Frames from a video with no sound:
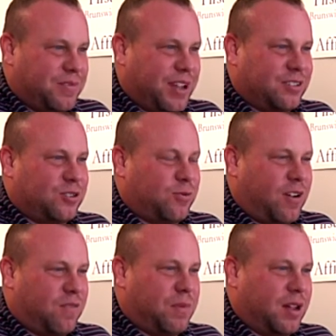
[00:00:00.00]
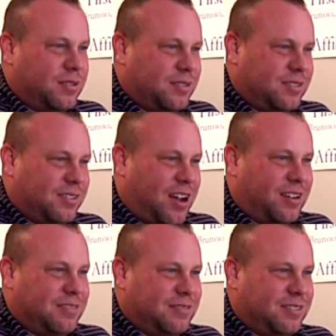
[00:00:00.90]
That's 12 months,
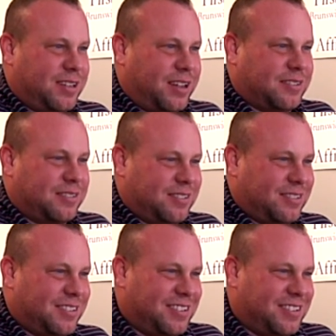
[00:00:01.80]
not six.